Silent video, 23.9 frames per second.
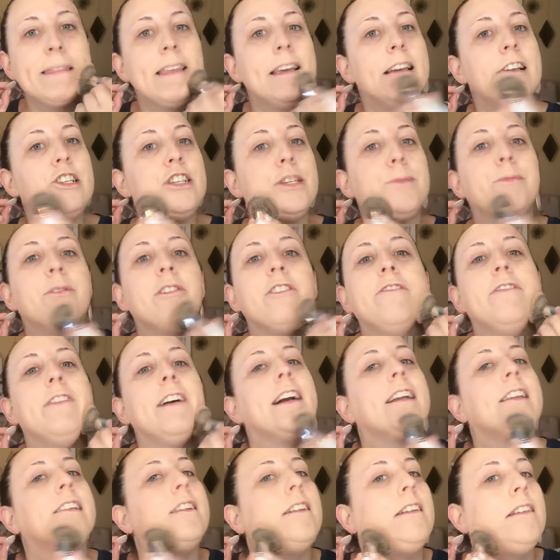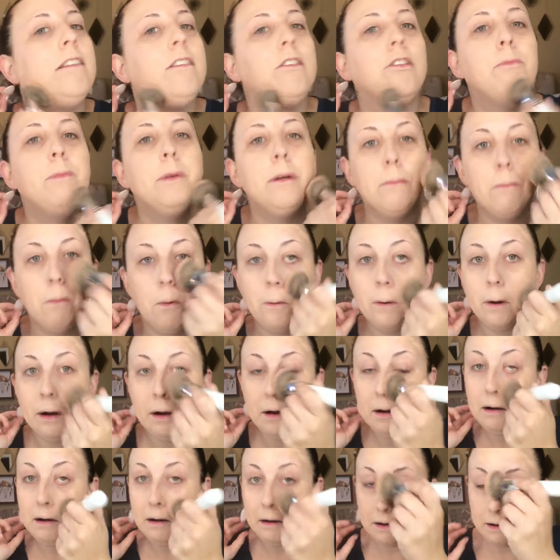and just perfect it a little bit more